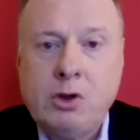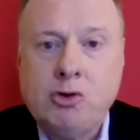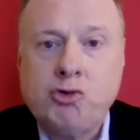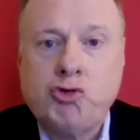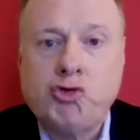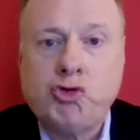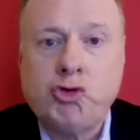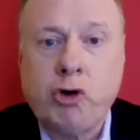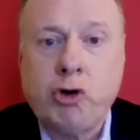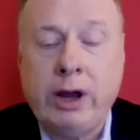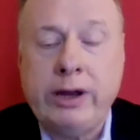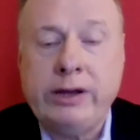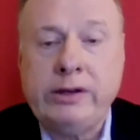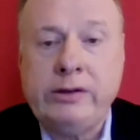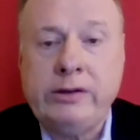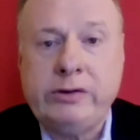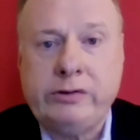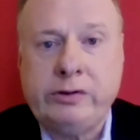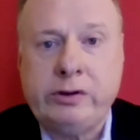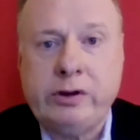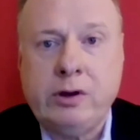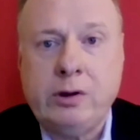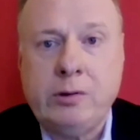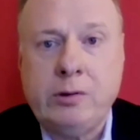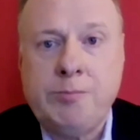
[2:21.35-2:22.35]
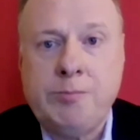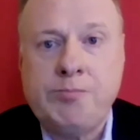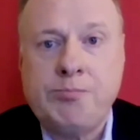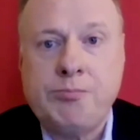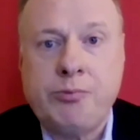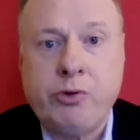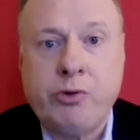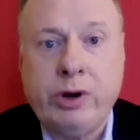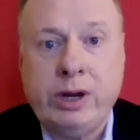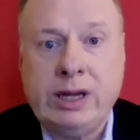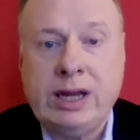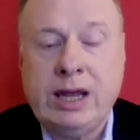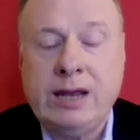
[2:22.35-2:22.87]
trying to
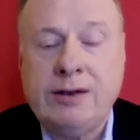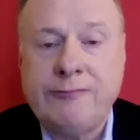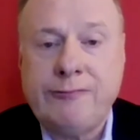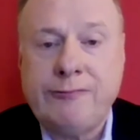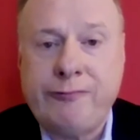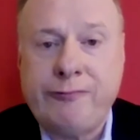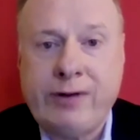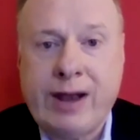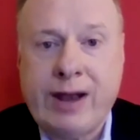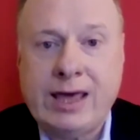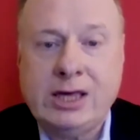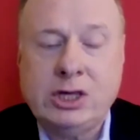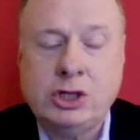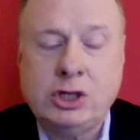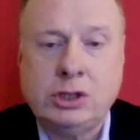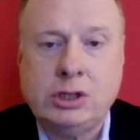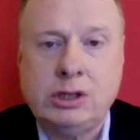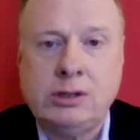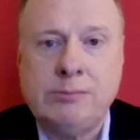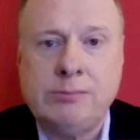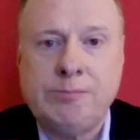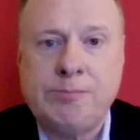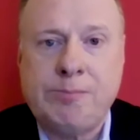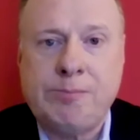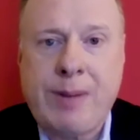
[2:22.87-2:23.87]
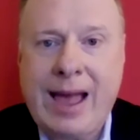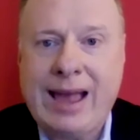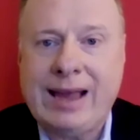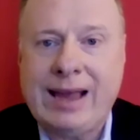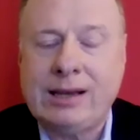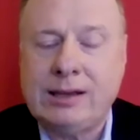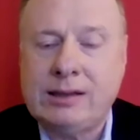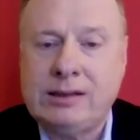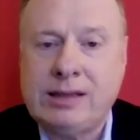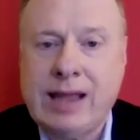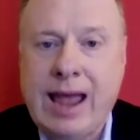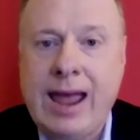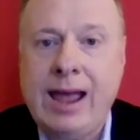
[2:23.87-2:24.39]
bring inflation
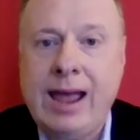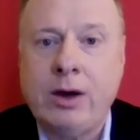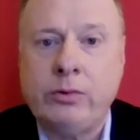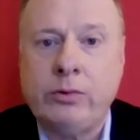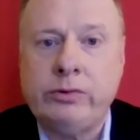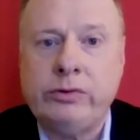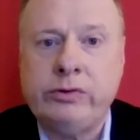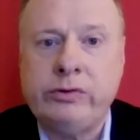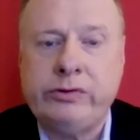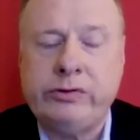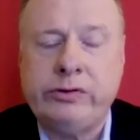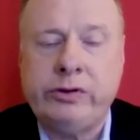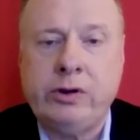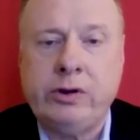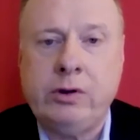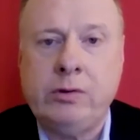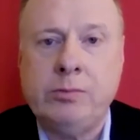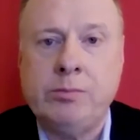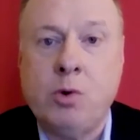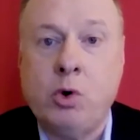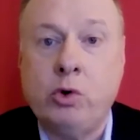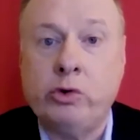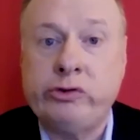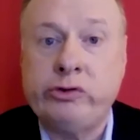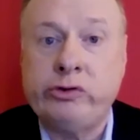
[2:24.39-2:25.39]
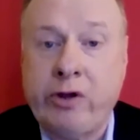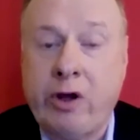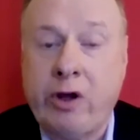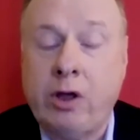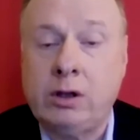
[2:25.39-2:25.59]
back down to more